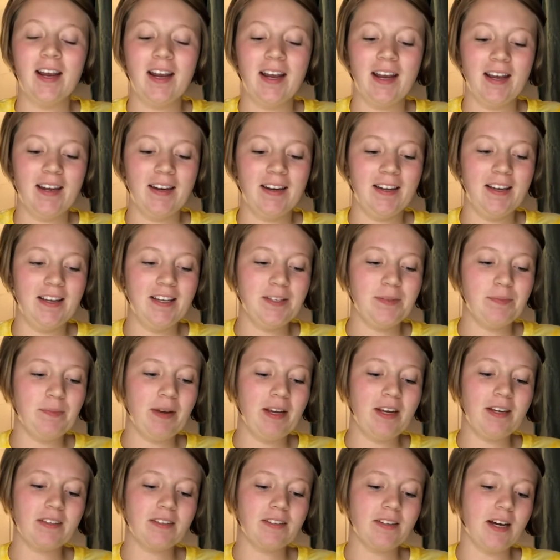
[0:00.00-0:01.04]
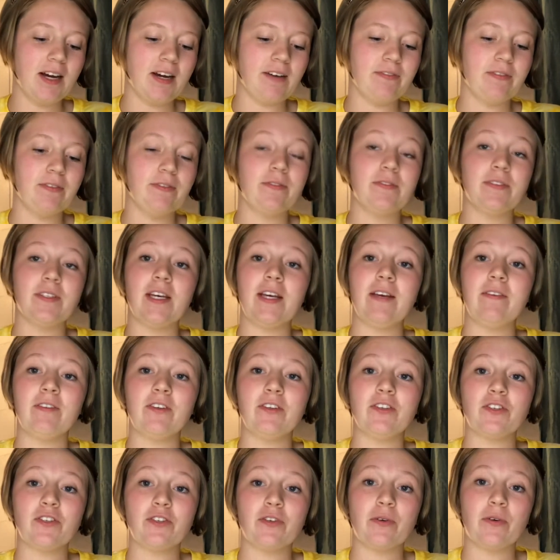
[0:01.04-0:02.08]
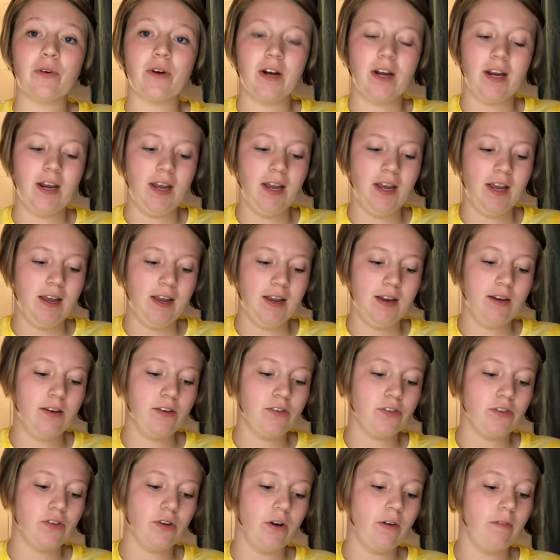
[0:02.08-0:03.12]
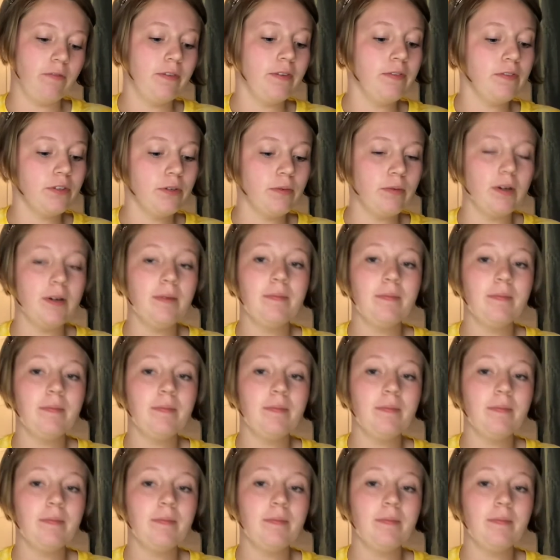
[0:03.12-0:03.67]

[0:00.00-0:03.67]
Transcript: and it's based off of David's story in Psalm 51.